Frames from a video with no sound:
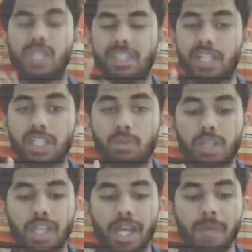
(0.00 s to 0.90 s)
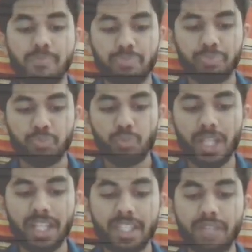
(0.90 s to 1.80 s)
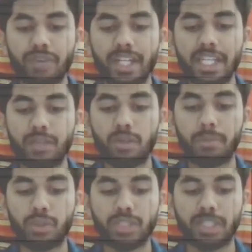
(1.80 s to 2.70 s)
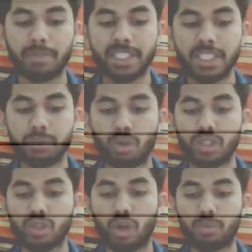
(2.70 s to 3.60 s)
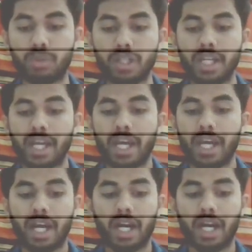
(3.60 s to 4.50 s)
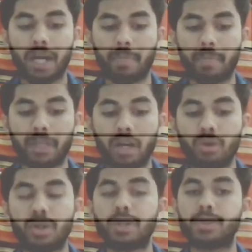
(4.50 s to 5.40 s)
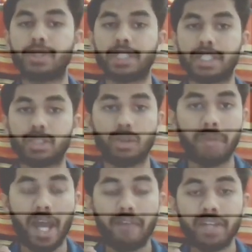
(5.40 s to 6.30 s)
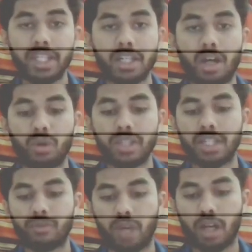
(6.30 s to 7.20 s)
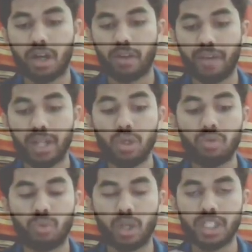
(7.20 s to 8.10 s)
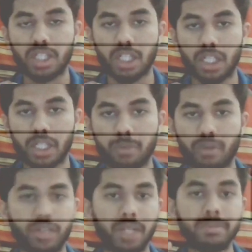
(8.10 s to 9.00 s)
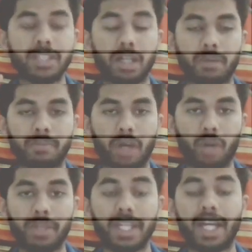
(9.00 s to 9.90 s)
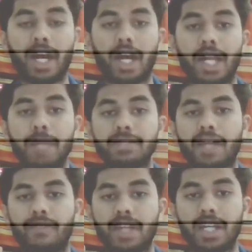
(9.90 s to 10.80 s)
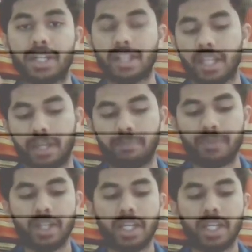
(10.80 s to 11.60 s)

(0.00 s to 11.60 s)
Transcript: which is starting with a then finally we will be using a message box to output um, count dot to string so we'll be having in count the uh, value of what uh, number of names um, how many uh, names have the letter a